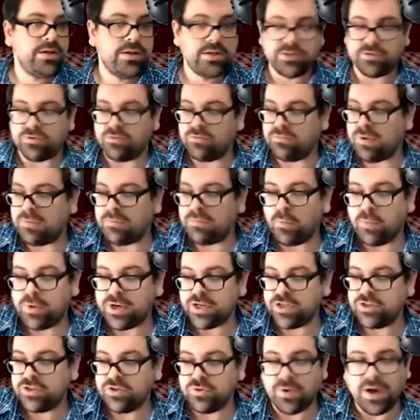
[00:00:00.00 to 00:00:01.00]
So remember, we
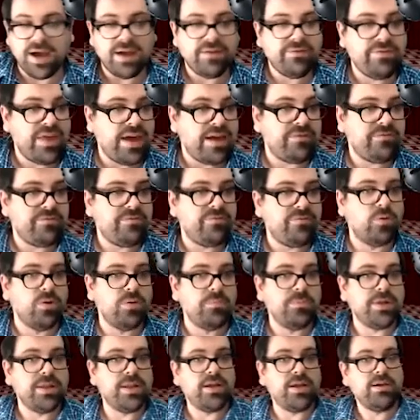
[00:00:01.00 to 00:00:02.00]
do have that
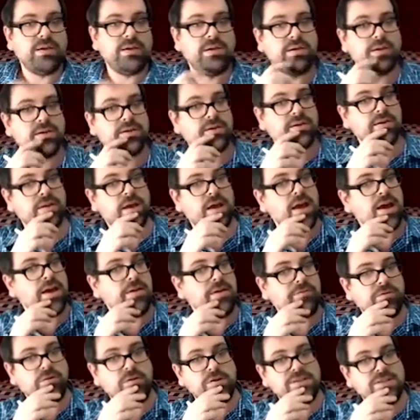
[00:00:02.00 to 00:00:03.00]
formula
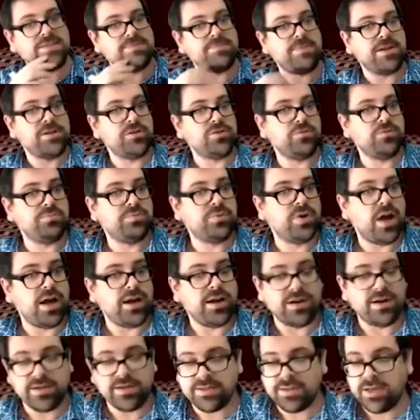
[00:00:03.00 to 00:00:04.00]
for a special
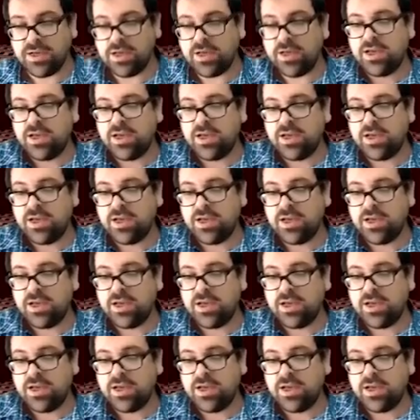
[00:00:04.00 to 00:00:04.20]
product.